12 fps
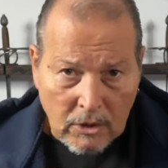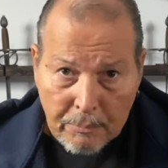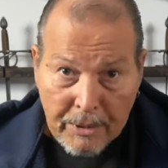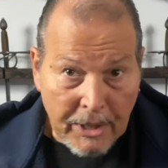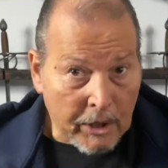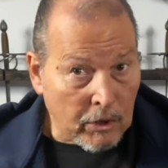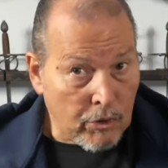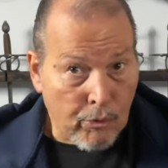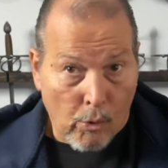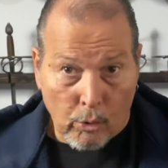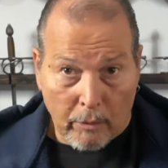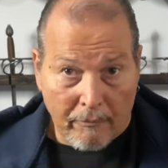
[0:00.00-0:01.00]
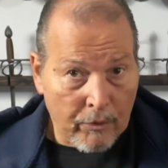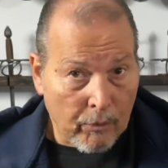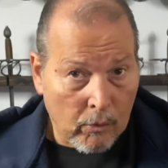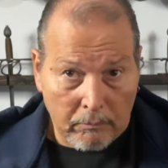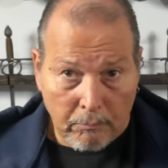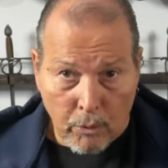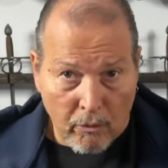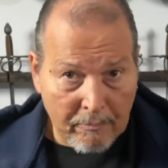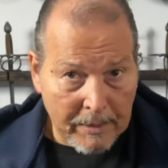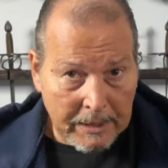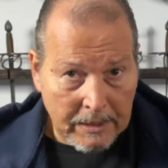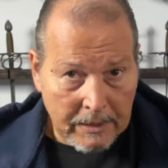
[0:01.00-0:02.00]
to be in control of your own
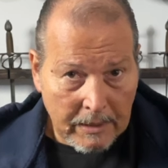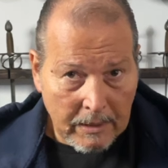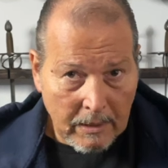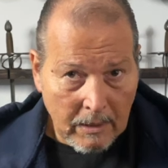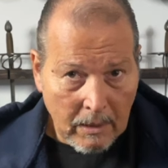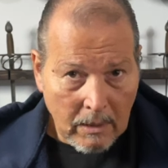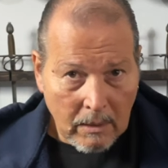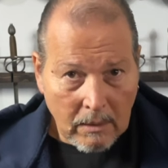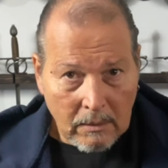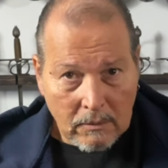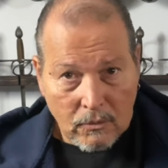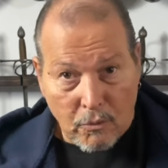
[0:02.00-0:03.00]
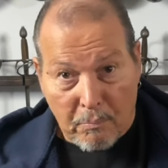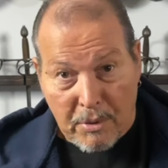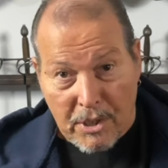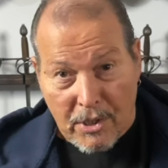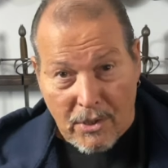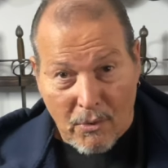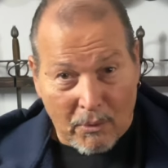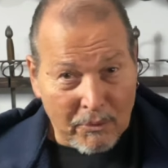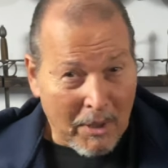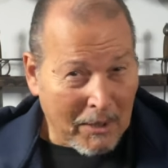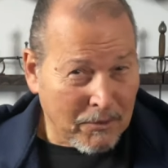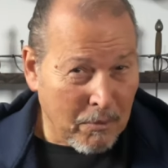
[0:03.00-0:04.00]
movement, to be or
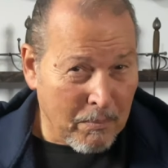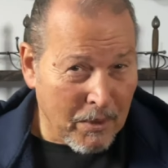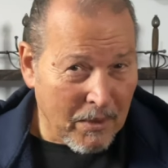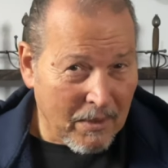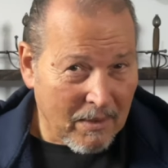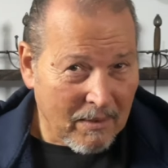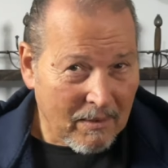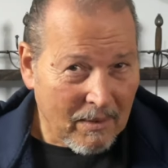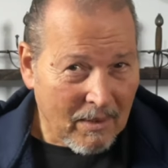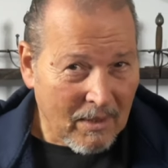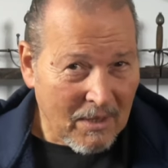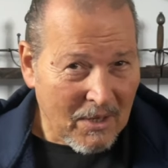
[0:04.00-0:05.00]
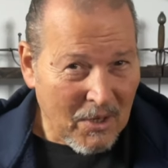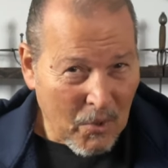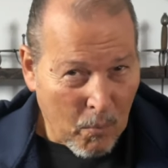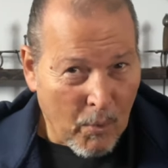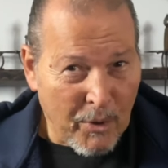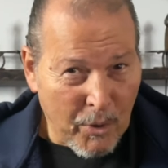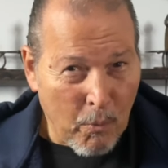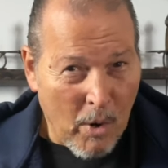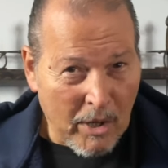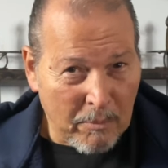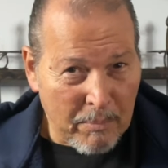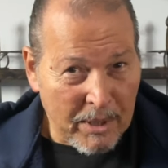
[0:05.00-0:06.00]
not to be where you
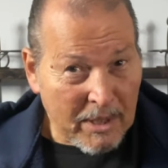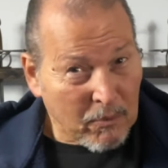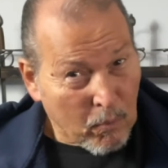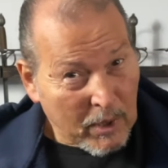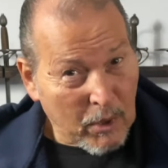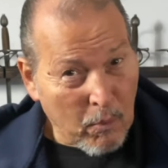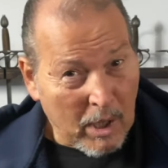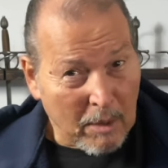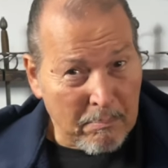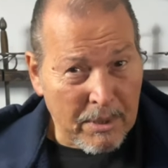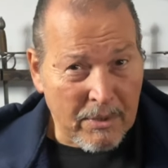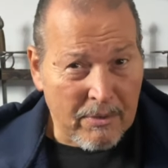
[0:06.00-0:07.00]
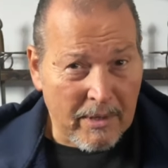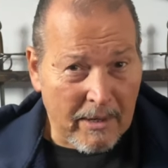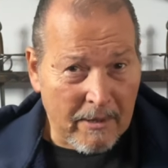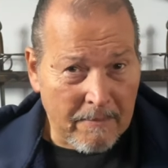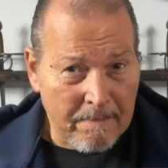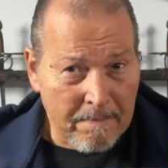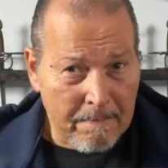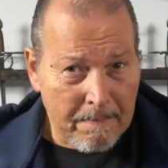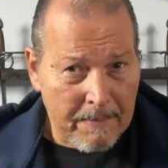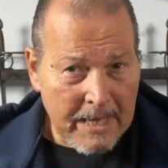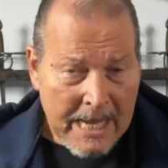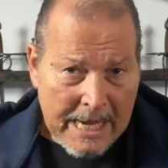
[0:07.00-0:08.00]
want to be and when you want to be there.
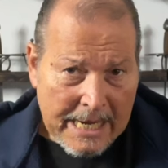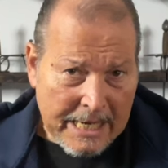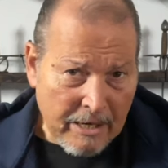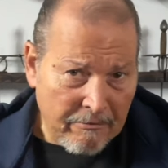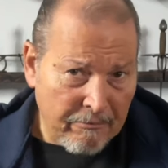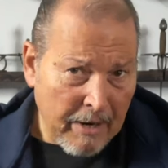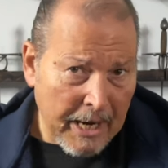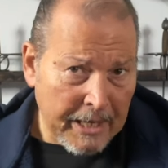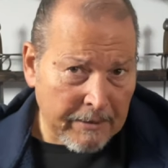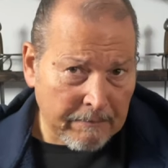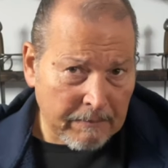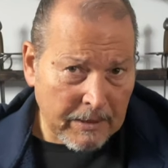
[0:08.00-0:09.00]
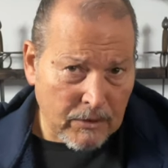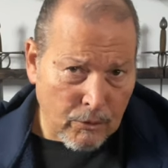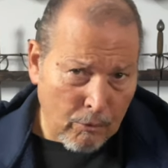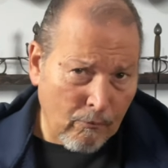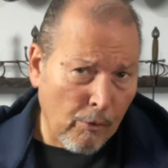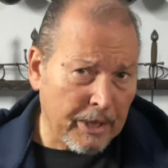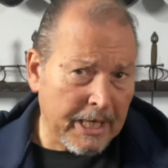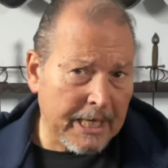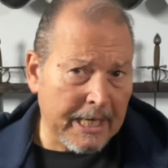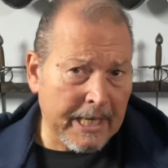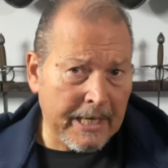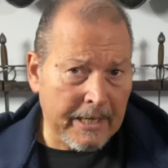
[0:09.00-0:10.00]
In a fight, it's to avoid
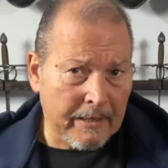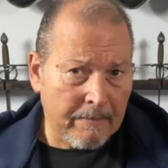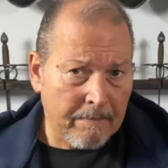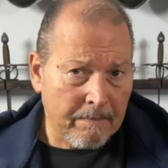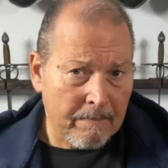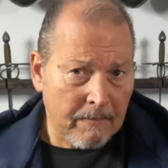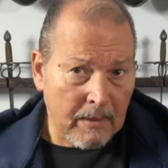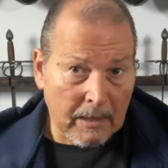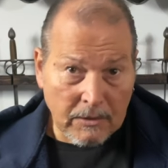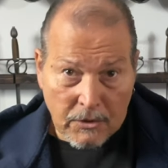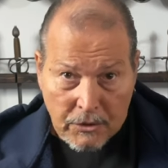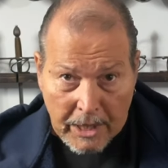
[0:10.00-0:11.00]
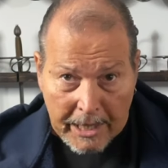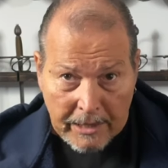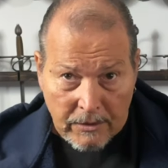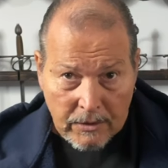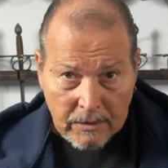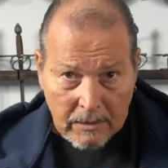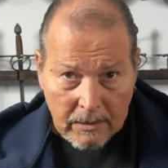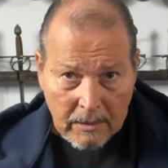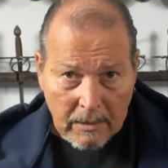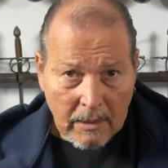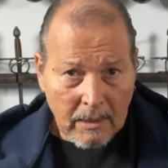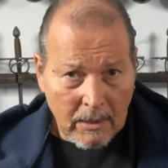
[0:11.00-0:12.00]
getting hit. On stage,
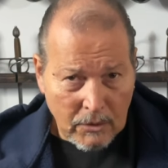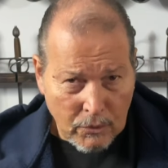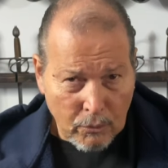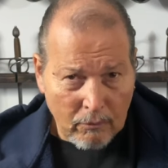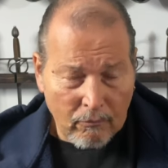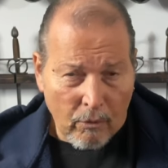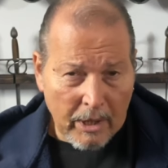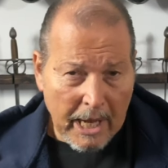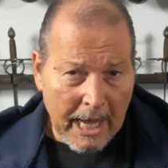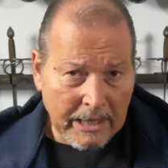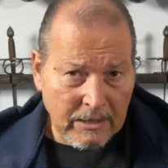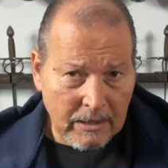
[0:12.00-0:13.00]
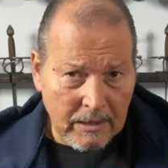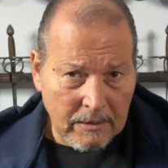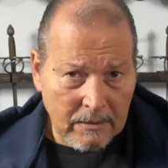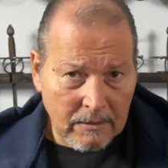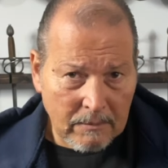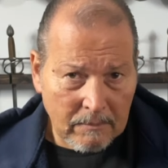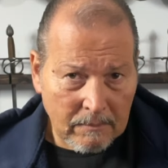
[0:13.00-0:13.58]
is to avoid accidents.